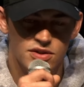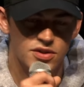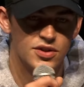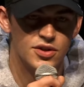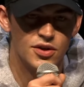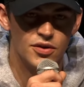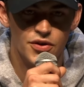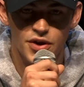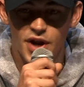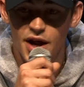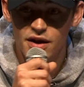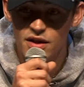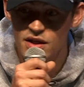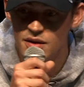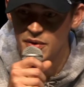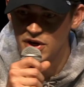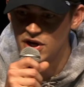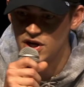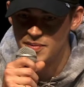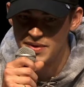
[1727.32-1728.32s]
you know, none of them are
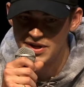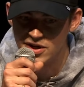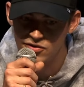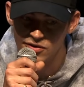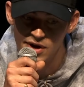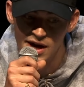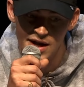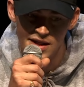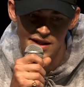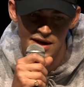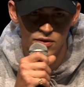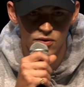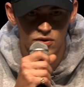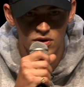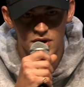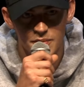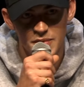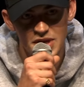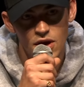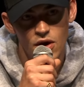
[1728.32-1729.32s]
going to be great. They're all going
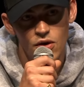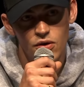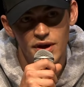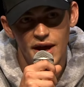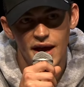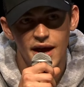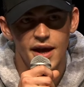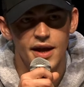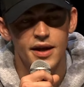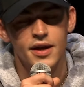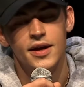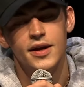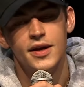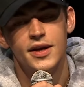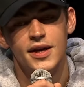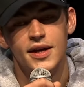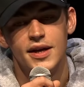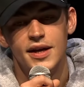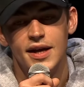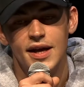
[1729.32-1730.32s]
to be okay.
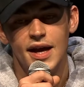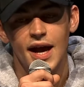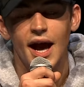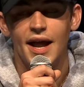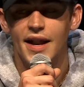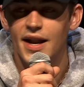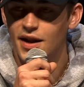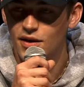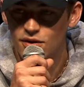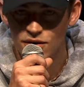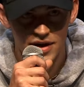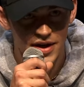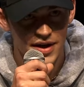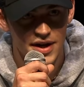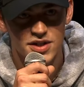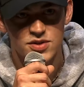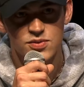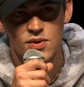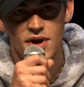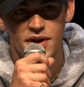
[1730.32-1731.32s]
And then I got the
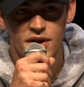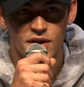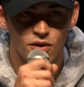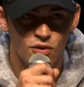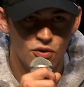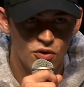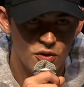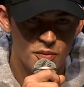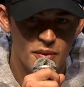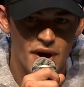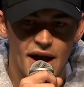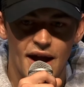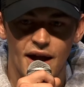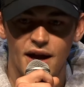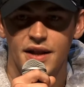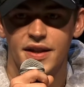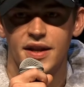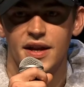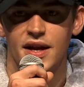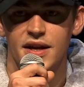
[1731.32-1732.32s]
next one and a callback,
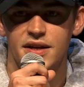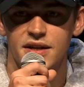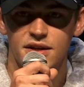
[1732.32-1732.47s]
and then I did